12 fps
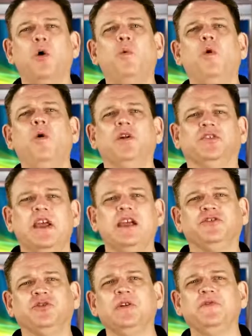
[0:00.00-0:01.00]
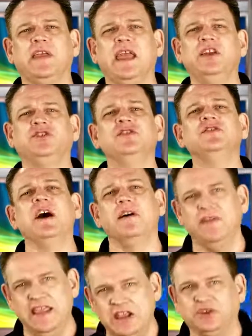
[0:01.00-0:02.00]
awards, and certifications
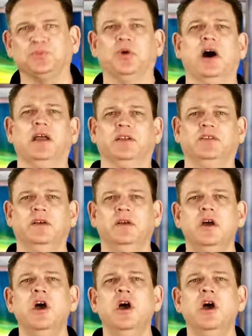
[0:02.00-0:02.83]
of each product.